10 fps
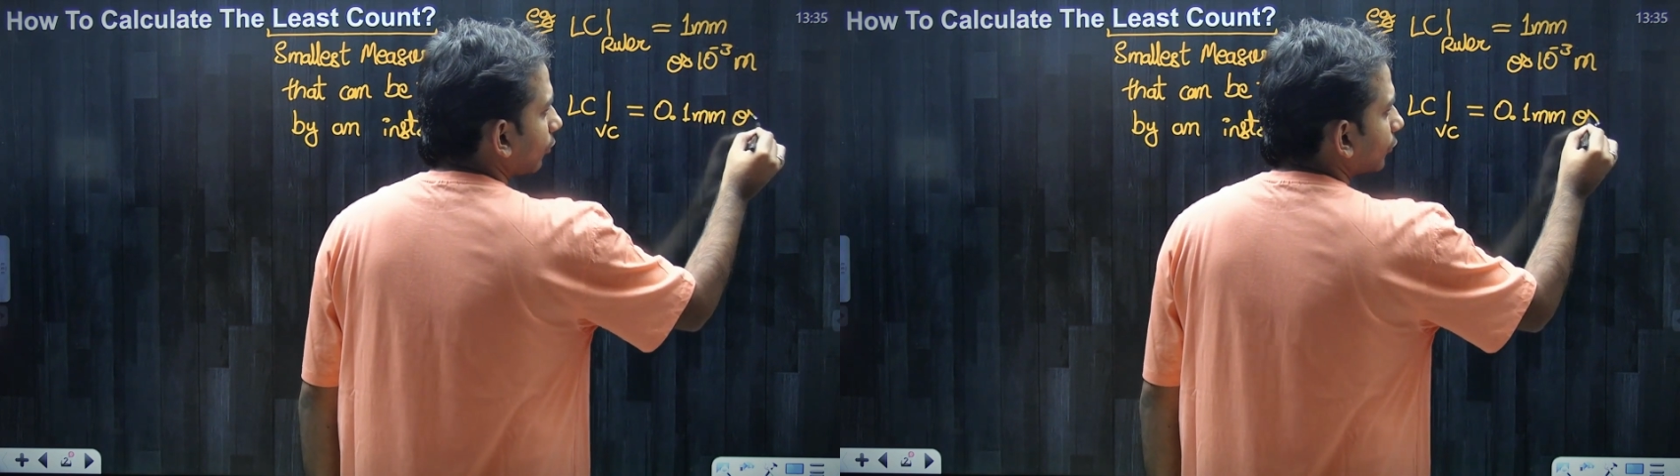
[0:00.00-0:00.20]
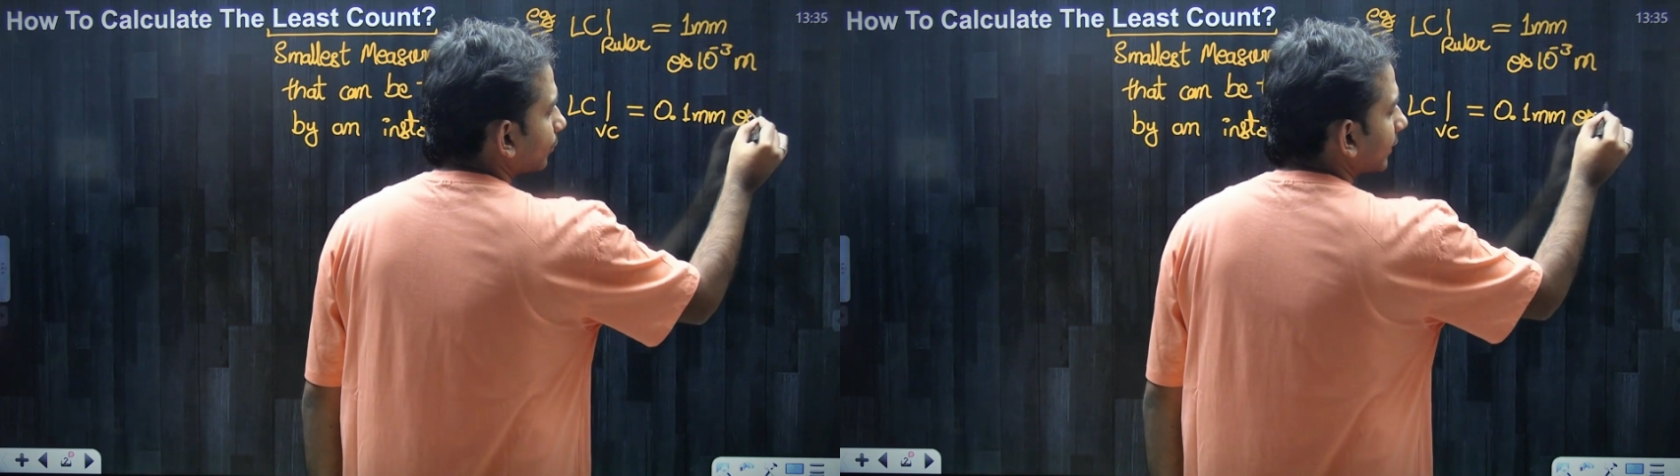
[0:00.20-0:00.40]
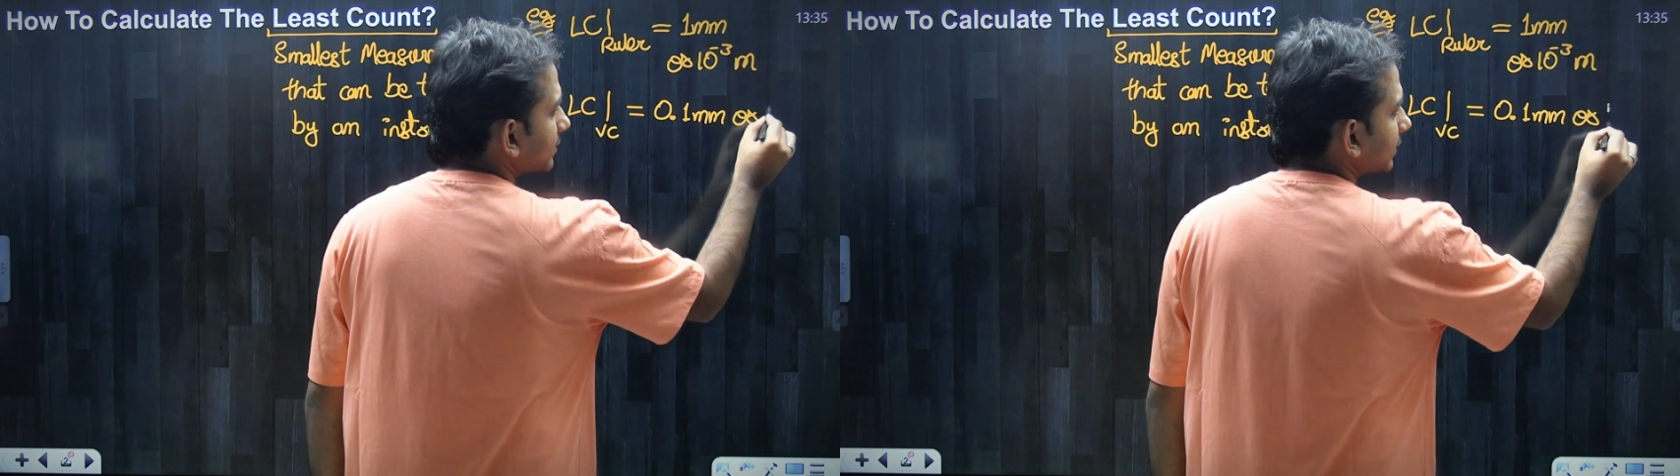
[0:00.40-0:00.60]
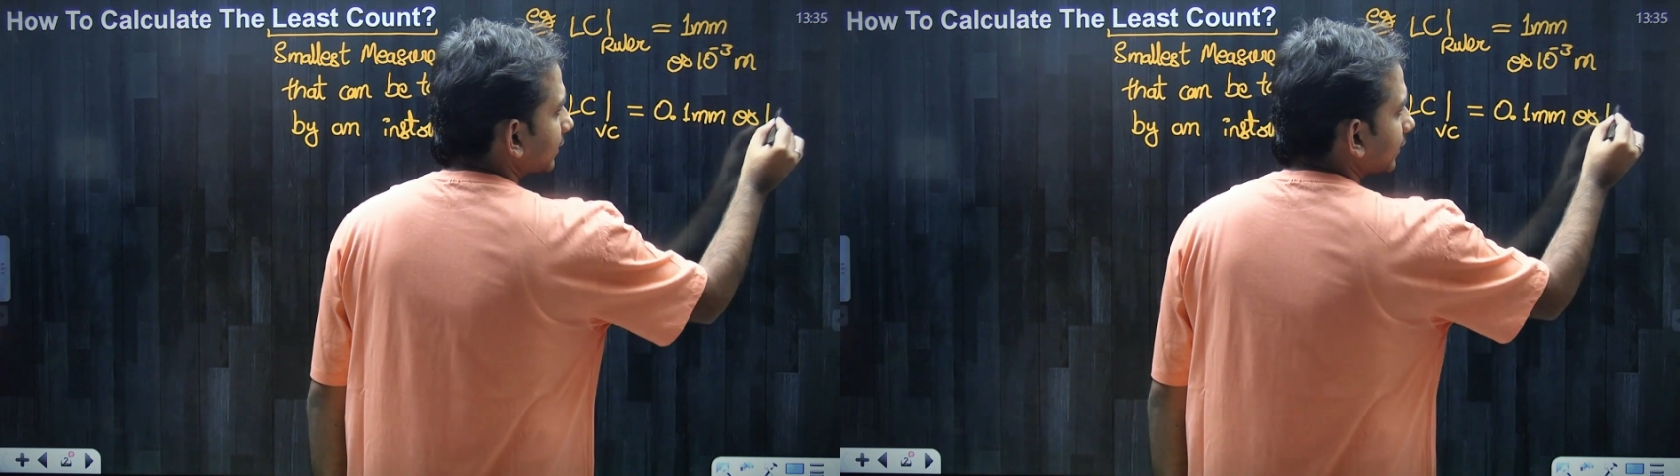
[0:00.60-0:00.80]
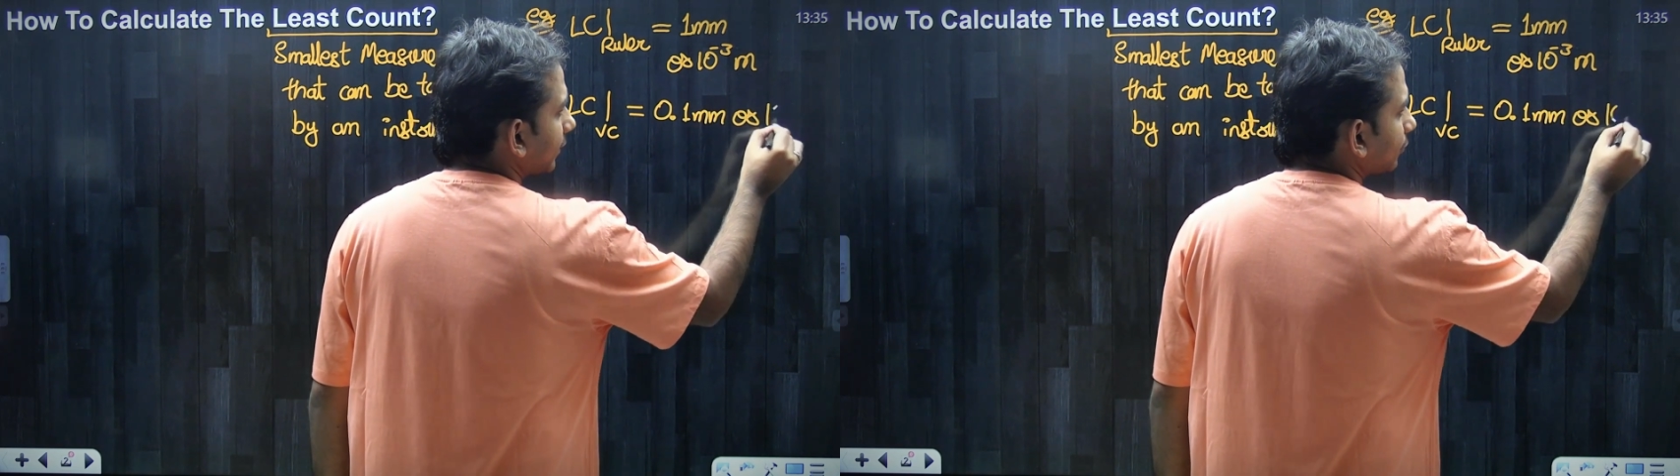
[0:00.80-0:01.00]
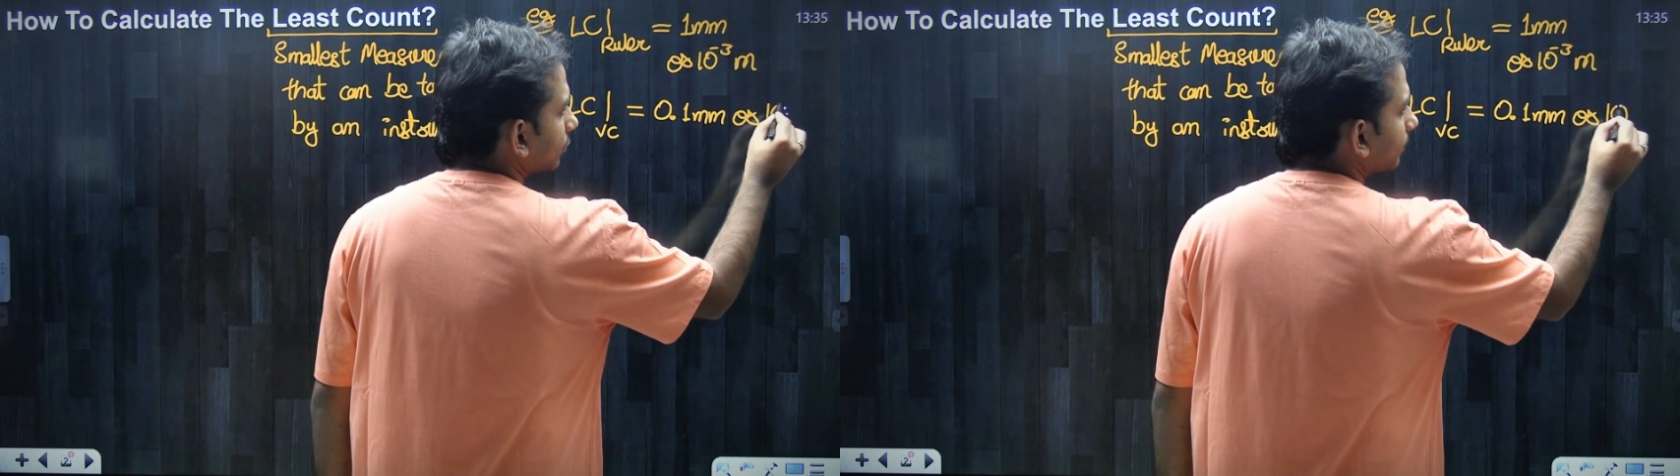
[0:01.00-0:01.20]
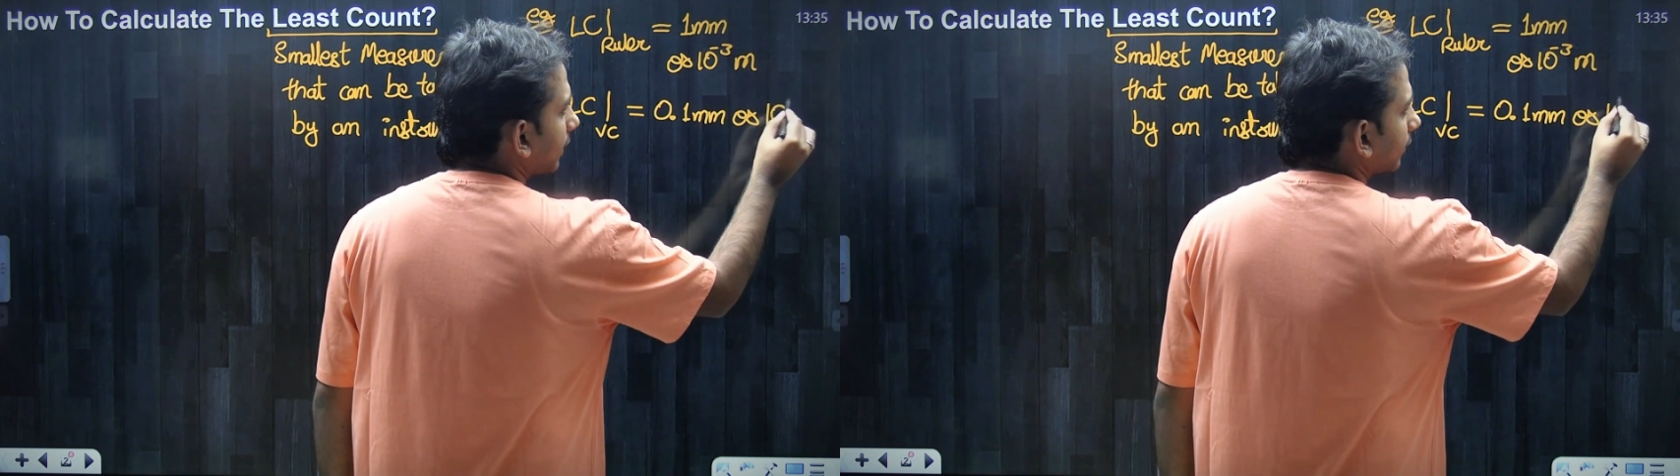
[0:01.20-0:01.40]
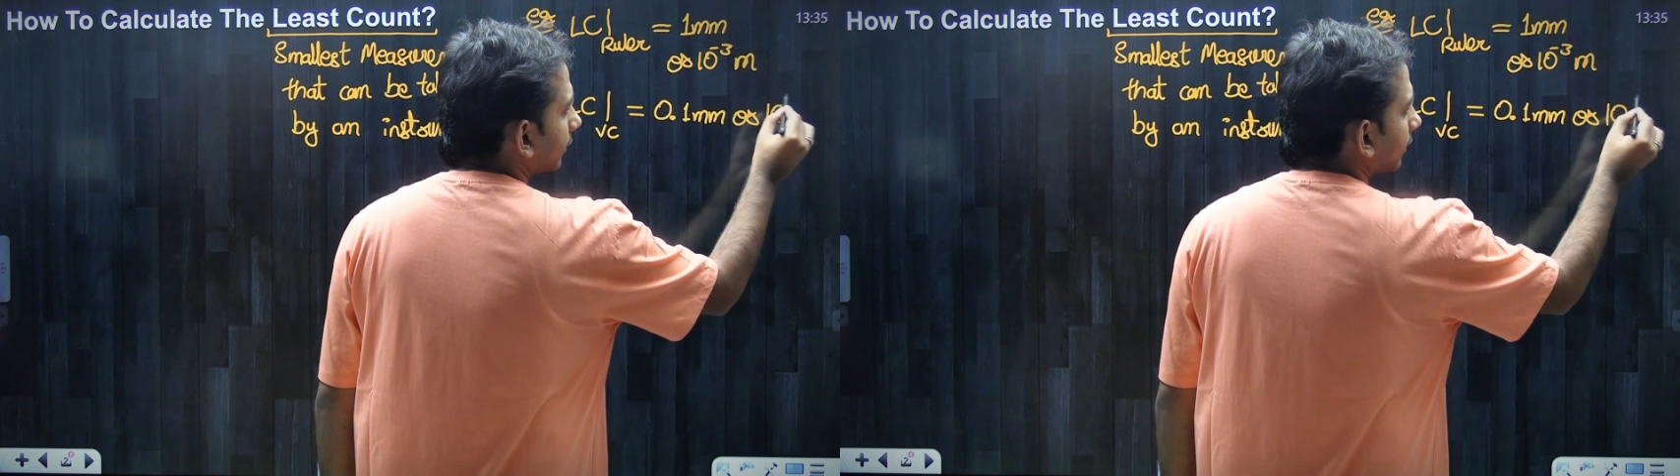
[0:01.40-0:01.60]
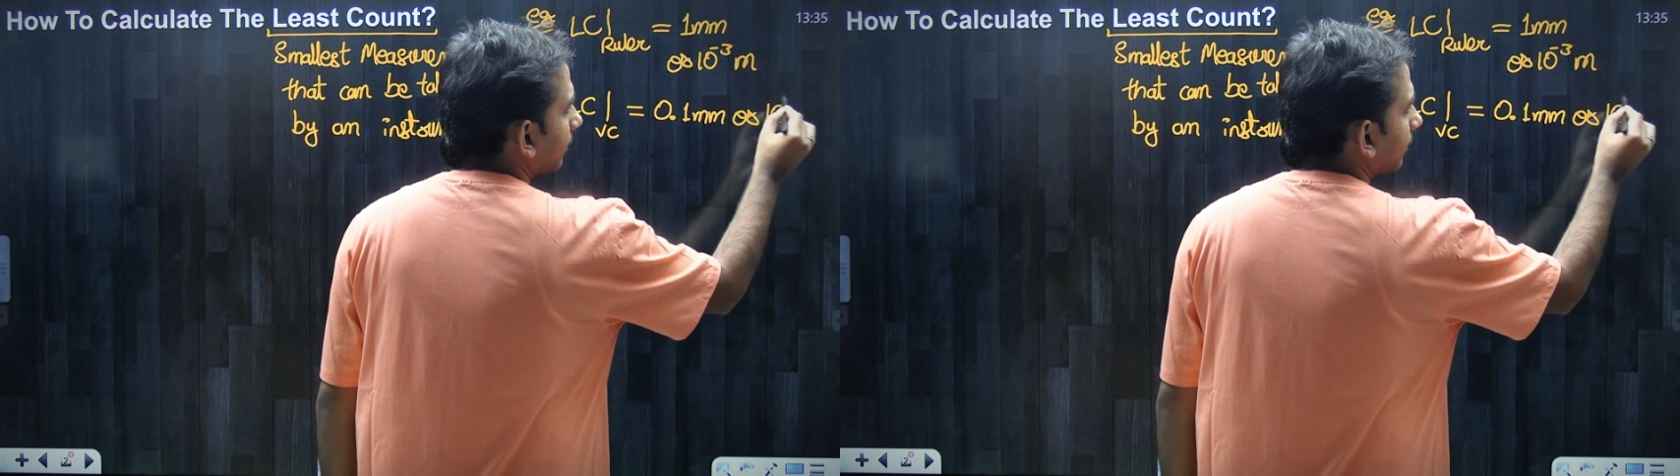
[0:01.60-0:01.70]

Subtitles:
or you can say 10 to the power